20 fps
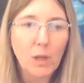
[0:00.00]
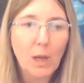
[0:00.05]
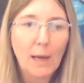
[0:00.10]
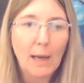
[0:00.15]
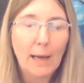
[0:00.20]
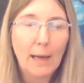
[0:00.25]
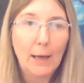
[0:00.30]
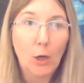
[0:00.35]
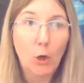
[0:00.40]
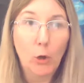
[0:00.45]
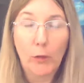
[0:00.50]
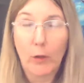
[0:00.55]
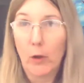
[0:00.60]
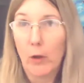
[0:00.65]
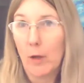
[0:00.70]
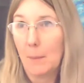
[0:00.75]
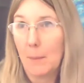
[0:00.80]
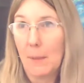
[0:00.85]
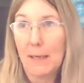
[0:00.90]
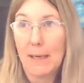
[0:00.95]
Although,
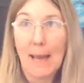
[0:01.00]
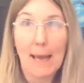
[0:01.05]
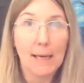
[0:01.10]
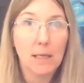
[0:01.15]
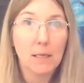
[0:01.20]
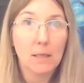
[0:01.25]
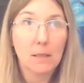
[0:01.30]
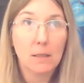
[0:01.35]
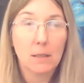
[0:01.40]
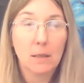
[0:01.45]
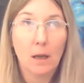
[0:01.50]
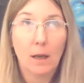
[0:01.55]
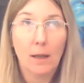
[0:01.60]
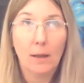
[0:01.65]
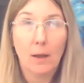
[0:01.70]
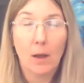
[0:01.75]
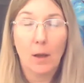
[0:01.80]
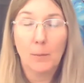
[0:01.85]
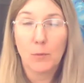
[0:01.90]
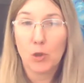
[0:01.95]
I mean,
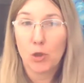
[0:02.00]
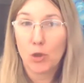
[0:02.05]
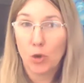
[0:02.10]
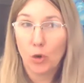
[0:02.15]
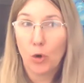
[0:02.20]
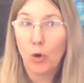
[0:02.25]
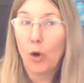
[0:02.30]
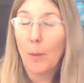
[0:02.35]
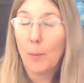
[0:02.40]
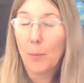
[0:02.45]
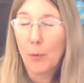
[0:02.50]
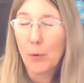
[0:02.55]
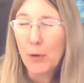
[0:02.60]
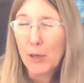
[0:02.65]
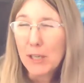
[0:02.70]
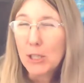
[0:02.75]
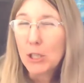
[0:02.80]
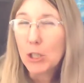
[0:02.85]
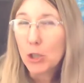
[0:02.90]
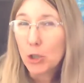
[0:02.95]
I'm
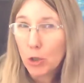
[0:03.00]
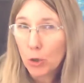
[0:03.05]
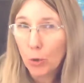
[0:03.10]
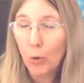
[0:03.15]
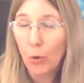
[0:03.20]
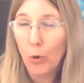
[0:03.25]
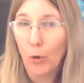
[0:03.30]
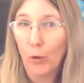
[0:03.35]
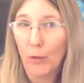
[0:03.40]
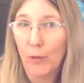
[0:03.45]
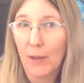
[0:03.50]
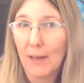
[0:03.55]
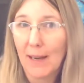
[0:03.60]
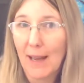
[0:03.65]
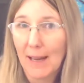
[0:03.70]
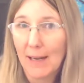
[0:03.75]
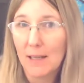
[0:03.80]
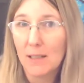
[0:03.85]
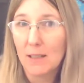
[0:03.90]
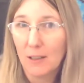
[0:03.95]
pretty sure that
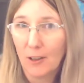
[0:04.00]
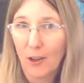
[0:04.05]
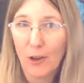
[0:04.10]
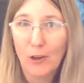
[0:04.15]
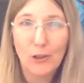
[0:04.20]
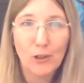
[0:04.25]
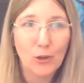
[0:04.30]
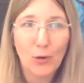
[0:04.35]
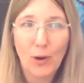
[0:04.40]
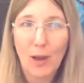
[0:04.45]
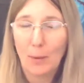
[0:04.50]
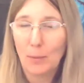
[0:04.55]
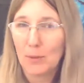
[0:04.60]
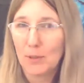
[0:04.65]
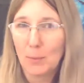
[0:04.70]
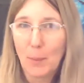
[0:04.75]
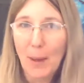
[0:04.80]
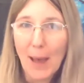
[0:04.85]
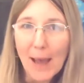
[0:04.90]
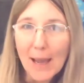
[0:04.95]
anti-slones you're able
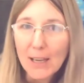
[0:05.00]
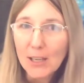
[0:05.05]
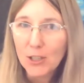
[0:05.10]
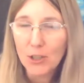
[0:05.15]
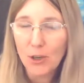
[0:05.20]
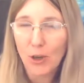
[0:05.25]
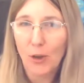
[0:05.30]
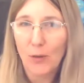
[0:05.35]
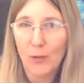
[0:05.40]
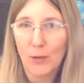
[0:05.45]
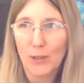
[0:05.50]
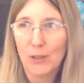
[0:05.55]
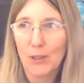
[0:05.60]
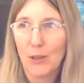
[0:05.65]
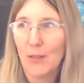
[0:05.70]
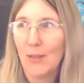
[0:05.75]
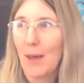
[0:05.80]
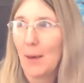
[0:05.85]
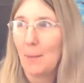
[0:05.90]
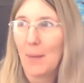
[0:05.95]
to paint over.
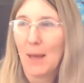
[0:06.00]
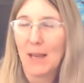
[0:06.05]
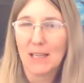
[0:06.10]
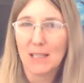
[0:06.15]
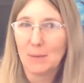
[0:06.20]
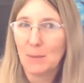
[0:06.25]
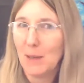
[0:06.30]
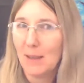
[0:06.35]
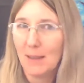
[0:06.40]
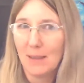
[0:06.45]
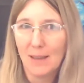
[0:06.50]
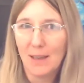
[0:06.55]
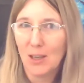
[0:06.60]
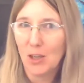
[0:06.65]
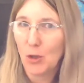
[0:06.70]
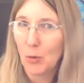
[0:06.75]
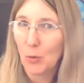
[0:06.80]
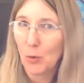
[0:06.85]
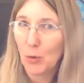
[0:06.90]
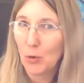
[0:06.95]
So that makes me
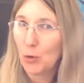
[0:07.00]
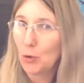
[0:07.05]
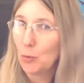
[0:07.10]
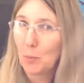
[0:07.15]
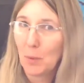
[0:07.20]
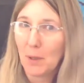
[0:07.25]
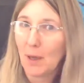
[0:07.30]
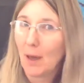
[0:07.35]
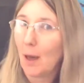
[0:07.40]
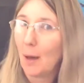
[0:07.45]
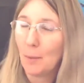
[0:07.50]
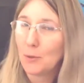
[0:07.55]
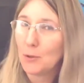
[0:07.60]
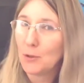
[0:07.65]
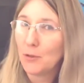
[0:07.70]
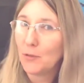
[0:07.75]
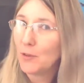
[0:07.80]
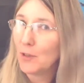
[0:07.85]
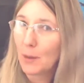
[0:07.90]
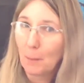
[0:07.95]
think you should be able
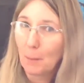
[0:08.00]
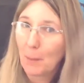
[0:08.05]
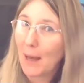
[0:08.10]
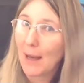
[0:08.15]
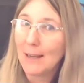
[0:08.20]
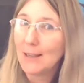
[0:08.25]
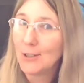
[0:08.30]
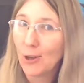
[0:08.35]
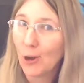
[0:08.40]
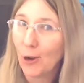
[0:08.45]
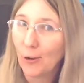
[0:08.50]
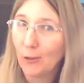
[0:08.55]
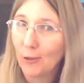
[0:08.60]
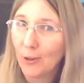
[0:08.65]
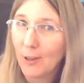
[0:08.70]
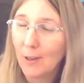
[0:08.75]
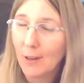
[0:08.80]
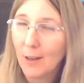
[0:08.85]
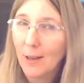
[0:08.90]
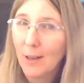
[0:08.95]
to, if you can paint
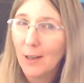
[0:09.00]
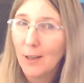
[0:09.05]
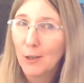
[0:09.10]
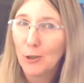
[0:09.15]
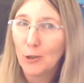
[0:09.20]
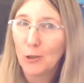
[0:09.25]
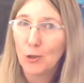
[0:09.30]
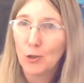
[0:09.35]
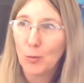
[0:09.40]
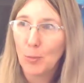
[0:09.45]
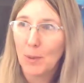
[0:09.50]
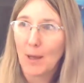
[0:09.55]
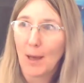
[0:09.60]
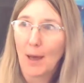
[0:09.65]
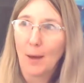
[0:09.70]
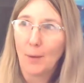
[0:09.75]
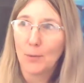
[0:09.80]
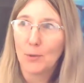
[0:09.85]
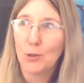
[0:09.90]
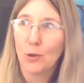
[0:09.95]
over it, you should be
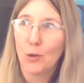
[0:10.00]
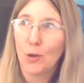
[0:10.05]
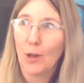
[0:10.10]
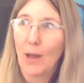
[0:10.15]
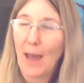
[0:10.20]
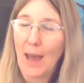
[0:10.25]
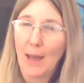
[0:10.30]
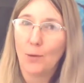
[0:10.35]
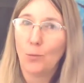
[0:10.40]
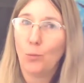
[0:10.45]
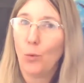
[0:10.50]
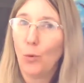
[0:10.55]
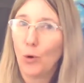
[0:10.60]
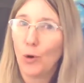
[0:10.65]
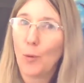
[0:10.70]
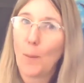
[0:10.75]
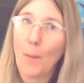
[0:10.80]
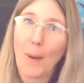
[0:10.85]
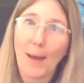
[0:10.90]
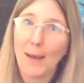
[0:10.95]
able to add
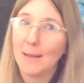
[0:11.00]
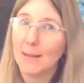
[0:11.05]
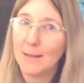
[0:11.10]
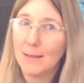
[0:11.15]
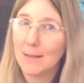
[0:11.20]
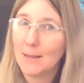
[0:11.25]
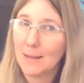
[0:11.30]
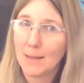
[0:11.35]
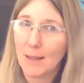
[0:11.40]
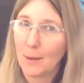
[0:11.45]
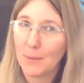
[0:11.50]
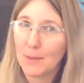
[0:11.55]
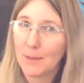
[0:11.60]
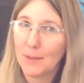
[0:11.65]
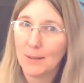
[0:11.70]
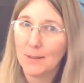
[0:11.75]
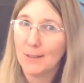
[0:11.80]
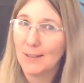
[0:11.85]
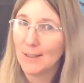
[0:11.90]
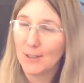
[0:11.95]
water-based
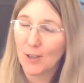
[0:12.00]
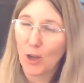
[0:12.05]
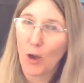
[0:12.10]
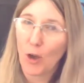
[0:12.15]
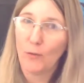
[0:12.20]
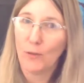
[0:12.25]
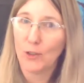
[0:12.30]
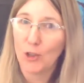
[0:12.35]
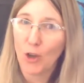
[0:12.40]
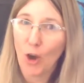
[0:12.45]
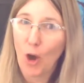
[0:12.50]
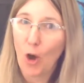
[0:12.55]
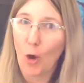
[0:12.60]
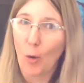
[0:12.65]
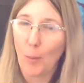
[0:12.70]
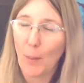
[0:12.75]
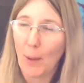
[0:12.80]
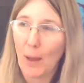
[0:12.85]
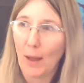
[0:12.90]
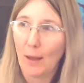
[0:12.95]
substances over
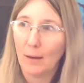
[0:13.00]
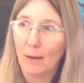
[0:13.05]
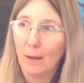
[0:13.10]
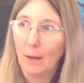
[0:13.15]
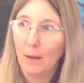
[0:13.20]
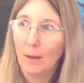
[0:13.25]
top. But